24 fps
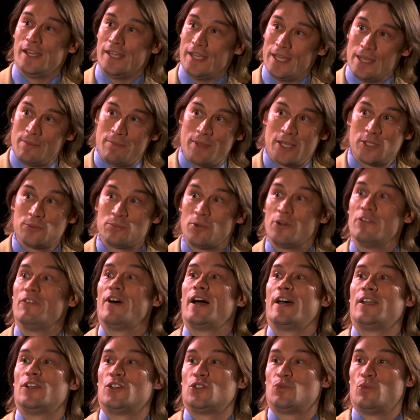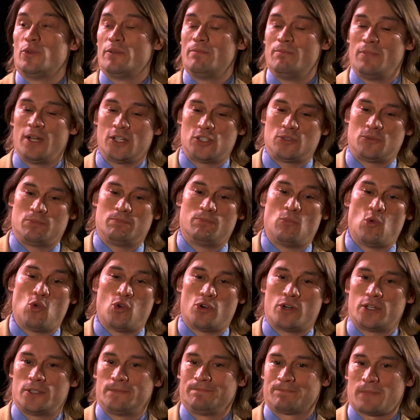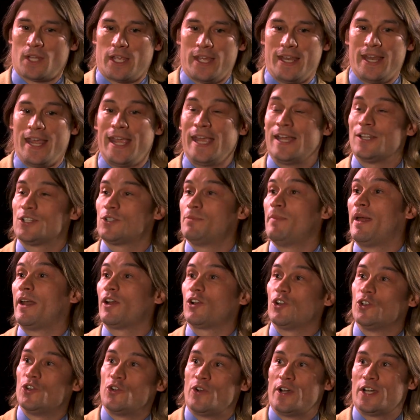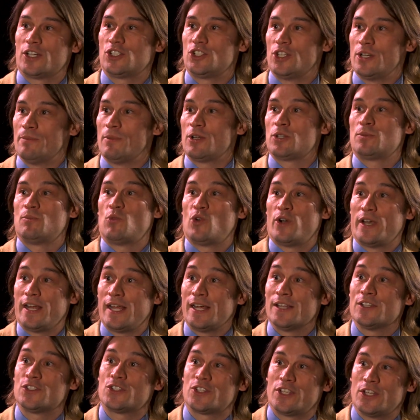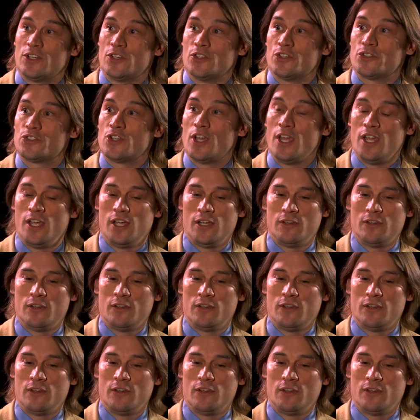EMS providers with much more enhanced medical direction, much more enhanced skills,